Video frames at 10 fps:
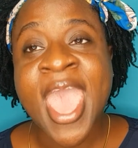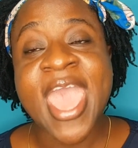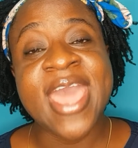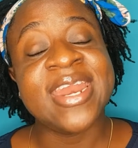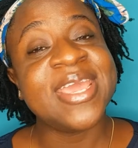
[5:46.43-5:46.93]

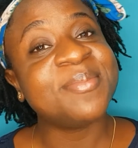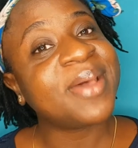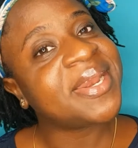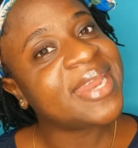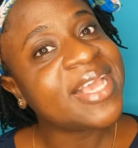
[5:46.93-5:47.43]
and in
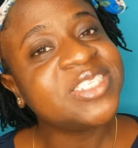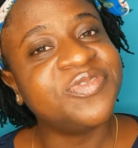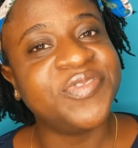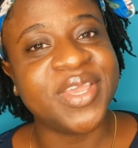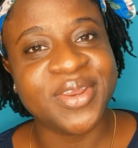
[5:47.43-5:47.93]
my next
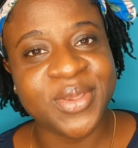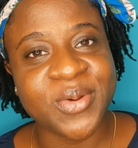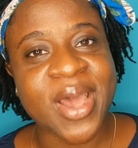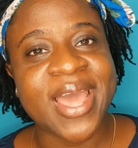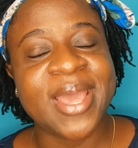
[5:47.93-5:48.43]

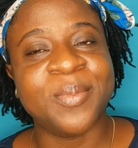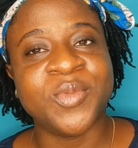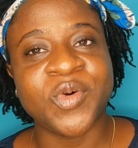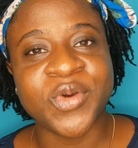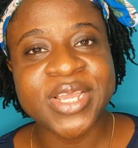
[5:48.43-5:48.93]
video i am
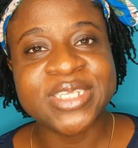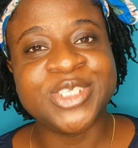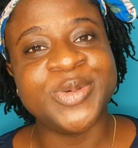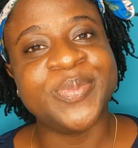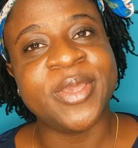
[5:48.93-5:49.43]
going
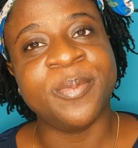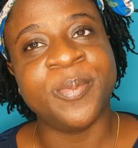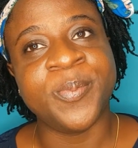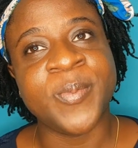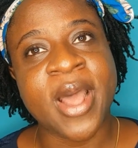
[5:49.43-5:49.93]
to be
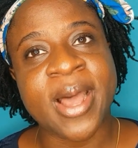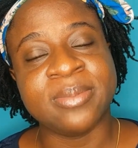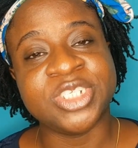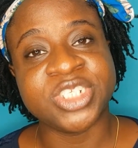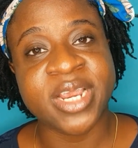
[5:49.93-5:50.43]

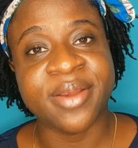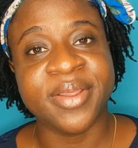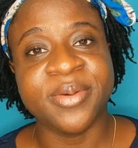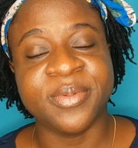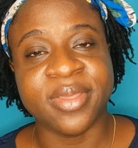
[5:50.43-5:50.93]
um,
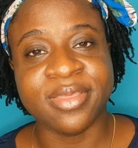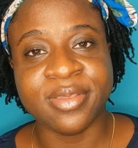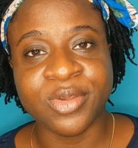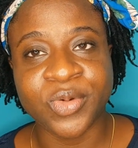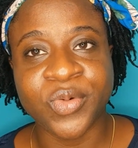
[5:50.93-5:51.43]
sharing with
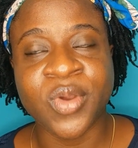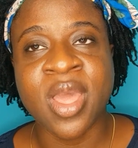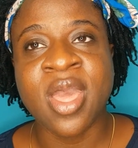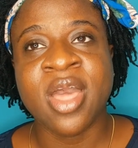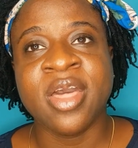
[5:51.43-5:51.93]
you
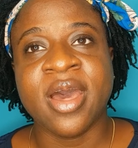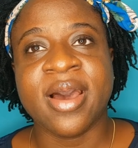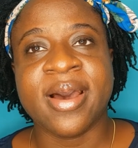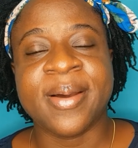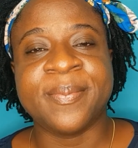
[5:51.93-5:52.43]

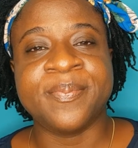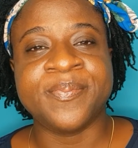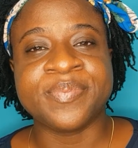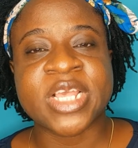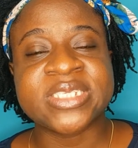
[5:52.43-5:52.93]

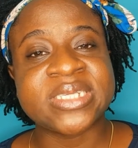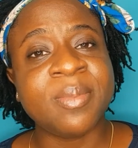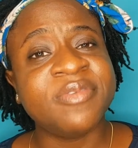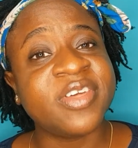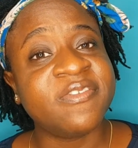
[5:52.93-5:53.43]
um,
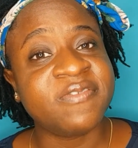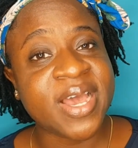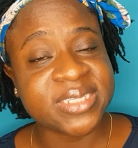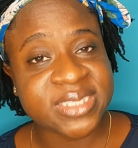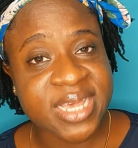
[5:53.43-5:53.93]
some of the
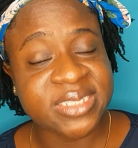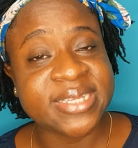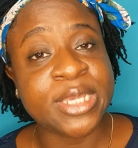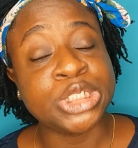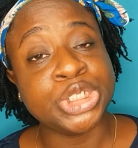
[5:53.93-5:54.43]
factors
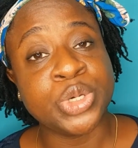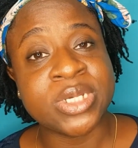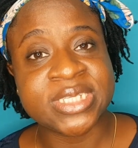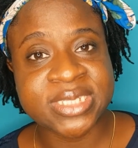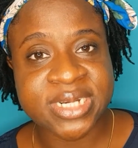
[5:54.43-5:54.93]
that you should
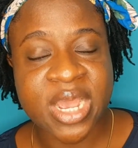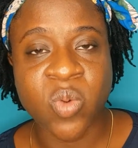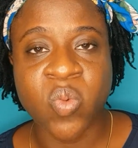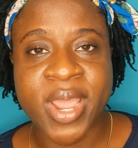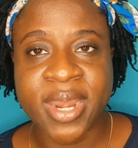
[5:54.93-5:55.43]
consider
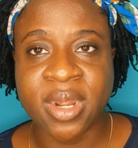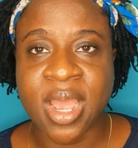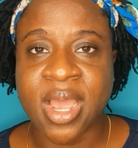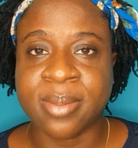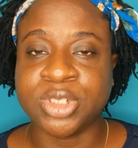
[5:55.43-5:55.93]
when
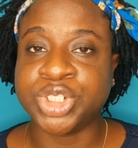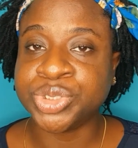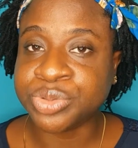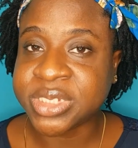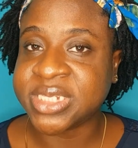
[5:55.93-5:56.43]
um,
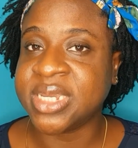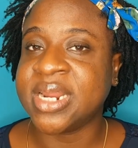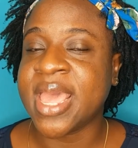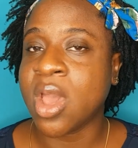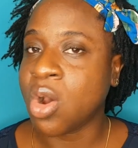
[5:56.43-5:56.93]
choosing
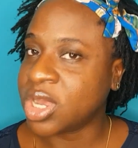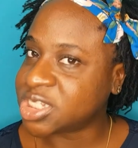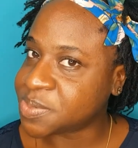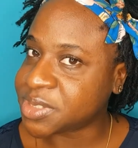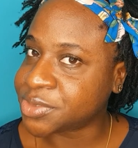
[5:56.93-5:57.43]
a
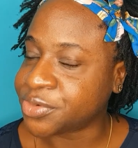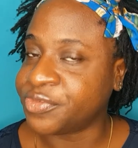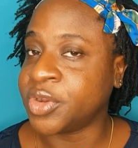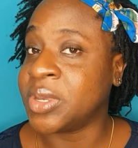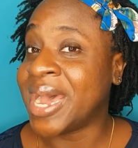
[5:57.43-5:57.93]
hospital
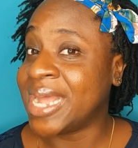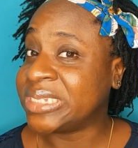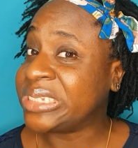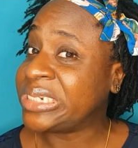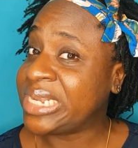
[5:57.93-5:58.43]
for your
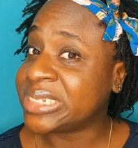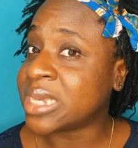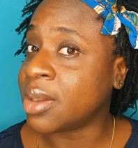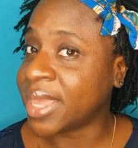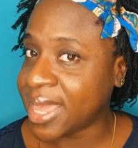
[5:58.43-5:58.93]

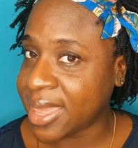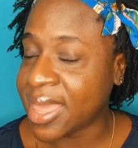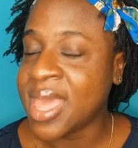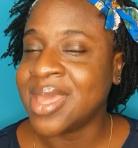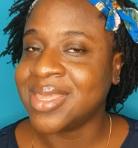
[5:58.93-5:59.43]
antenatal care
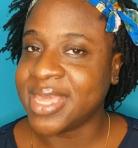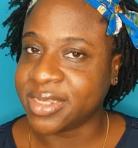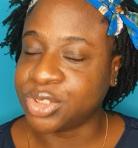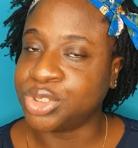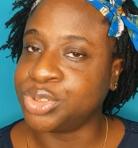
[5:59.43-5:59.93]

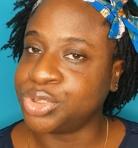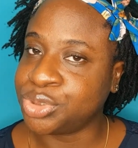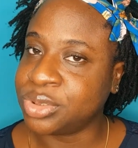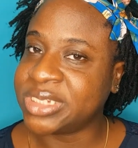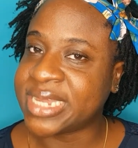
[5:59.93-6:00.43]
yes you should
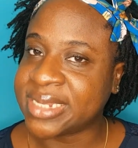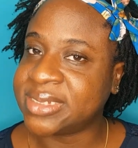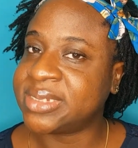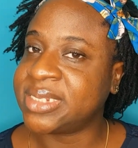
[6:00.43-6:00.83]
choose that